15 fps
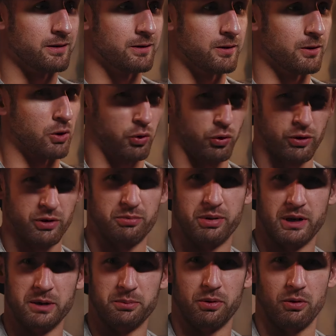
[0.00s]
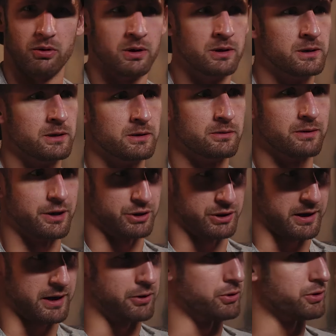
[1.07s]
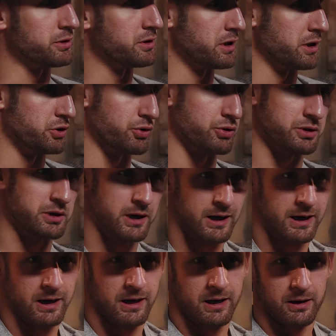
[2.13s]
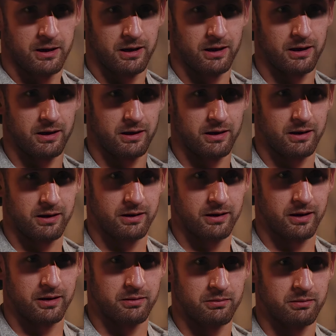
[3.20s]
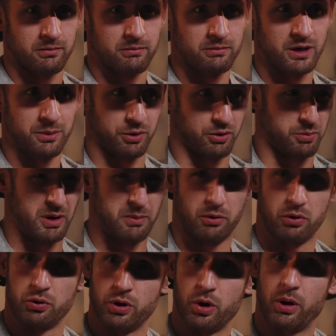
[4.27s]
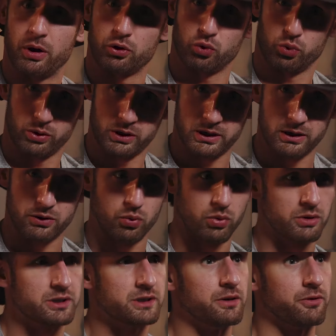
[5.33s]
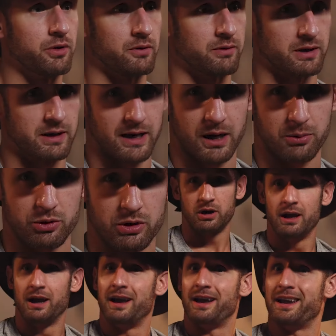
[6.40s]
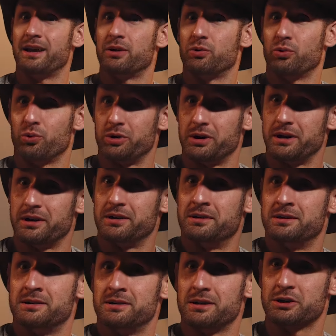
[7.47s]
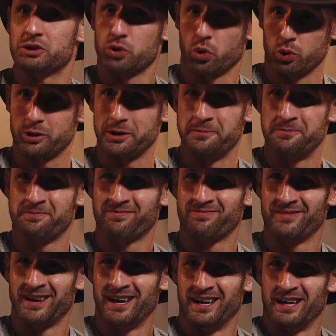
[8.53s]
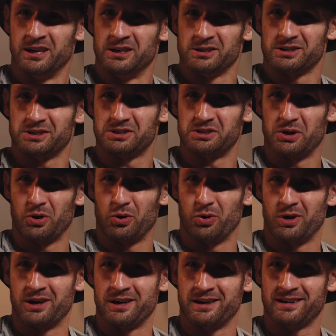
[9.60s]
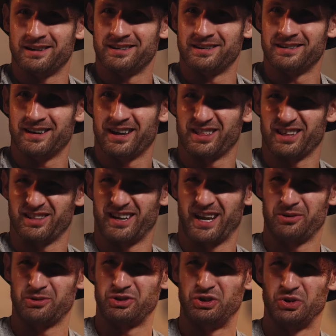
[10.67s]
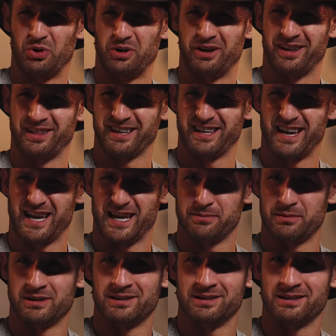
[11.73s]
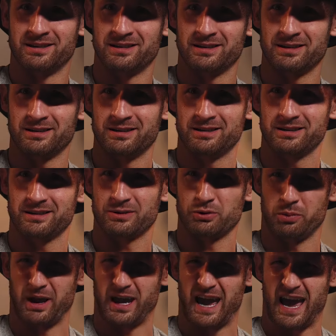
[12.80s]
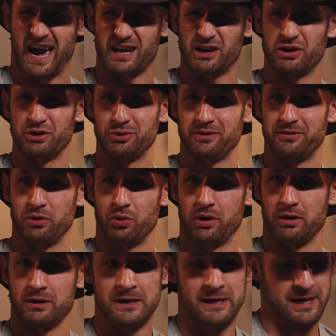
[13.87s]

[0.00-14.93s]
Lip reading: learned people, educators, teachers, and typically people who know how to read, will sit in front of a camera and read a story. So I thought that I would join in on the game, throw my hat into it, if you will.